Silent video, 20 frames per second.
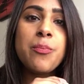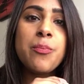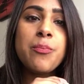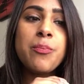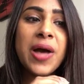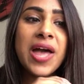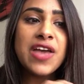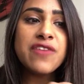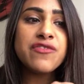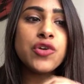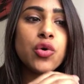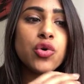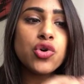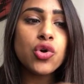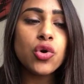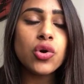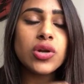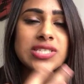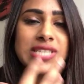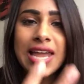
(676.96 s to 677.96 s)
But if you're
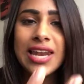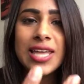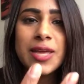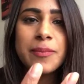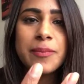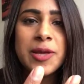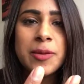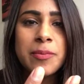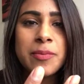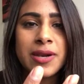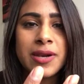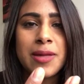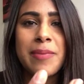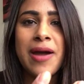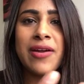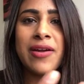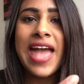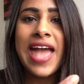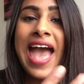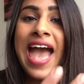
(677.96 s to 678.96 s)
not telling people
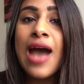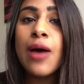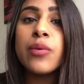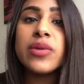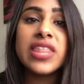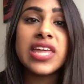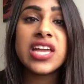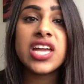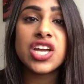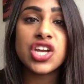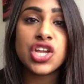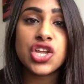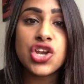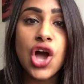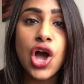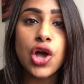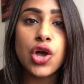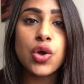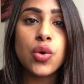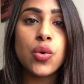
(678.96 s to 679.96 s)
about it, how are they going to
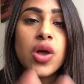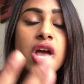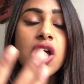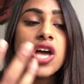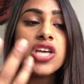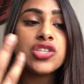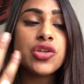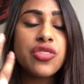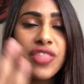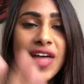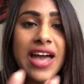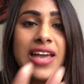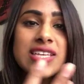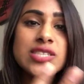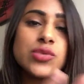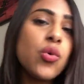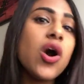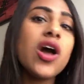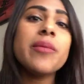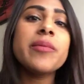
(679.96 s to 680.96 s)
know? So that
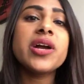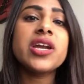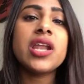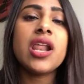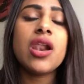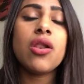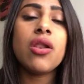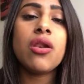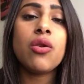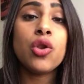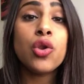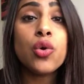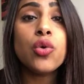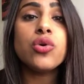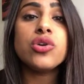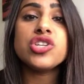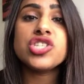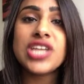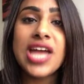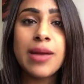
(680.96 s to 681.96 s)
is why I'm going to
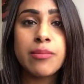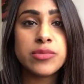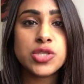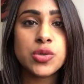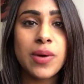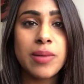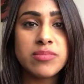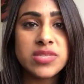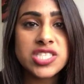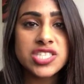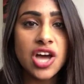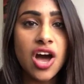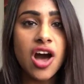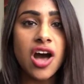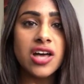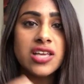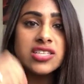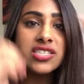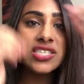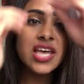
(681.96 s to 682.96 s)
launch M2M
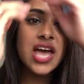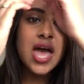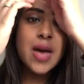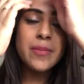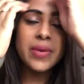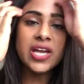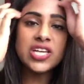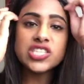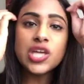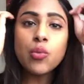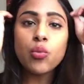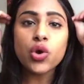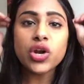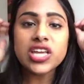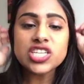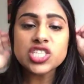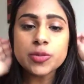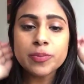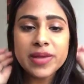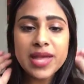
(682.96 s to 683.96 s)
Stars, because I want
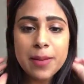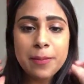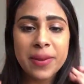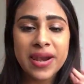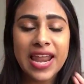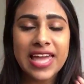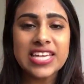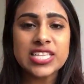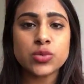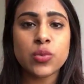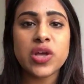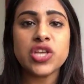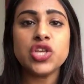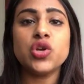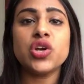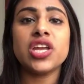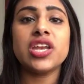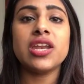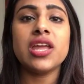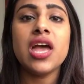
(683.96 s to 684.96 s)
it to be a place where you
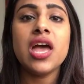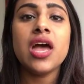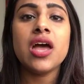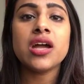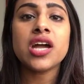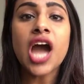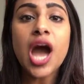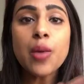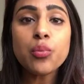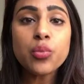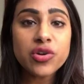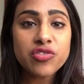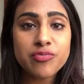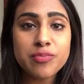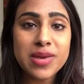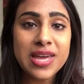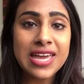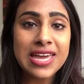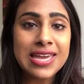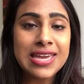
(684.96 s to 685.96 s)
can come with
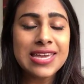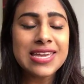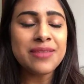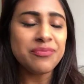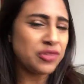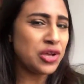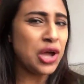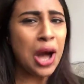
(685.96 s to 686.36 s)
me,